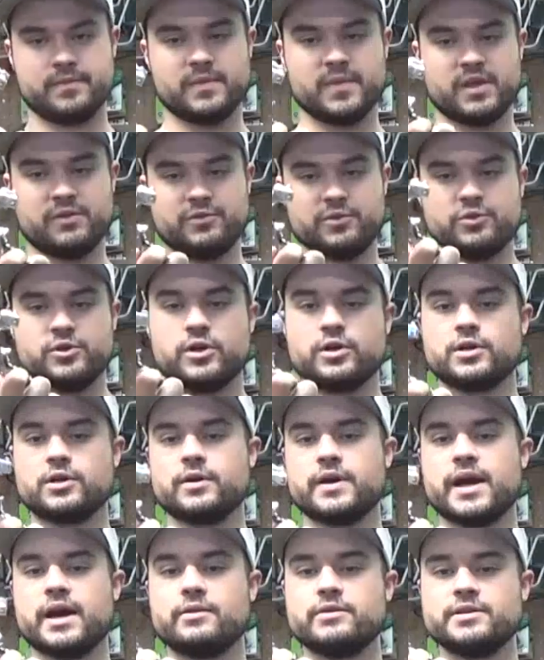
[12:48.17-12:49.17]
If you don't know
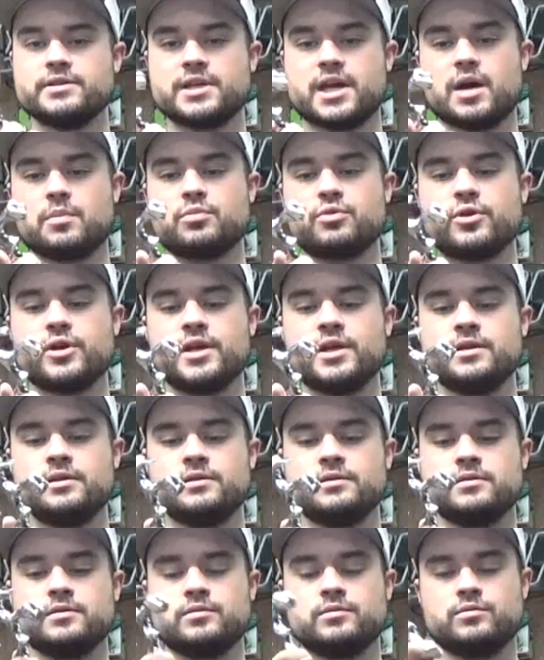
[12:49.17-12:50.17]
how these operate,
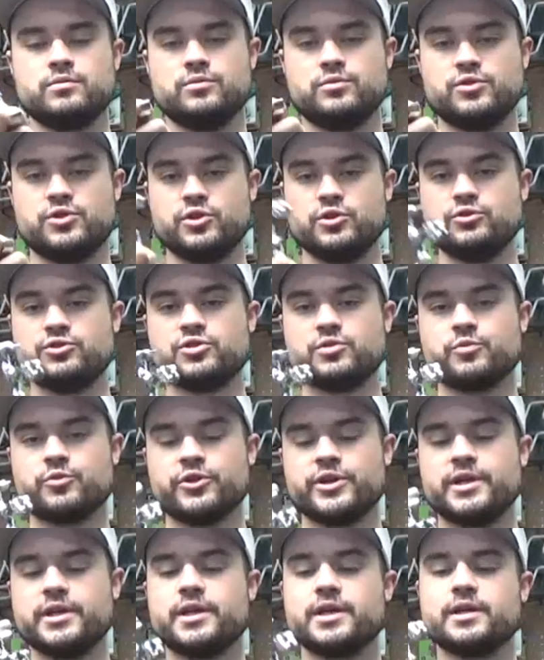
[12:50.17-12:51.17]
do some
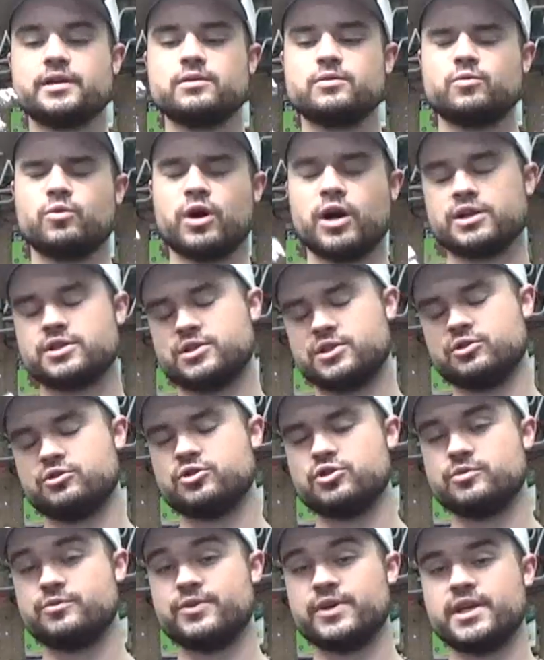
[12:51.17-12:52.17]
reading, watch
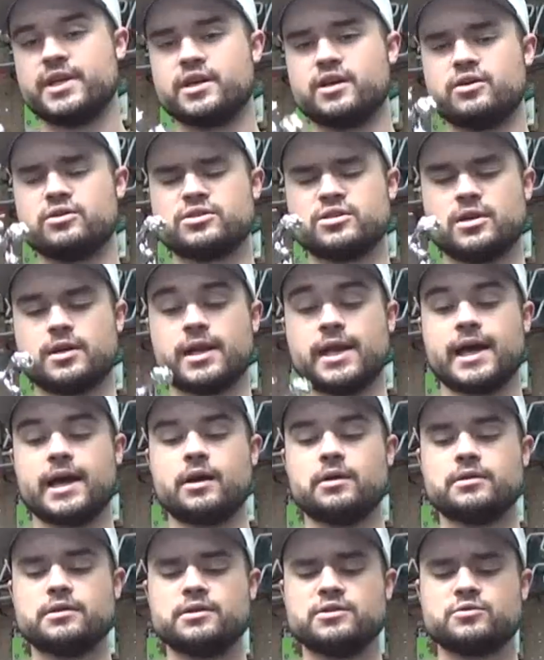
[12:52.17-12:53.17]
YouTube videos on
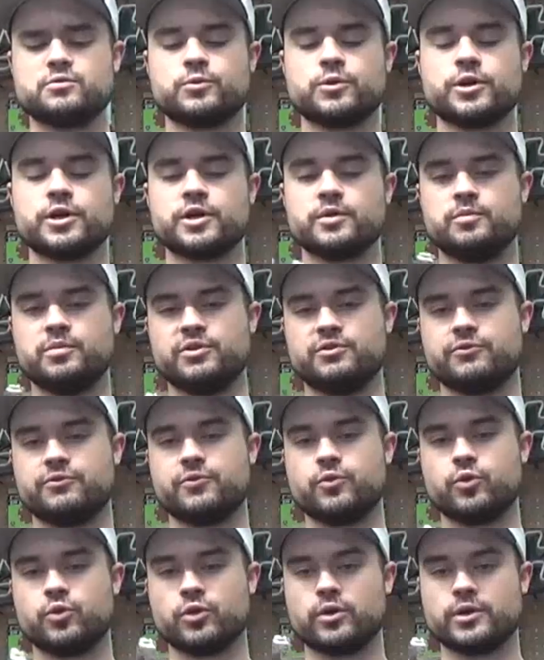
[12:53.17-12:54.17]
how these work
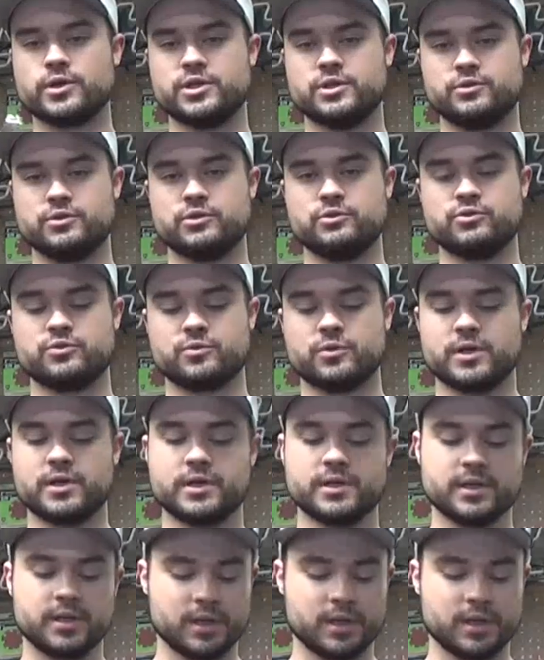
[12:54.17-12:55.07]
before you use one.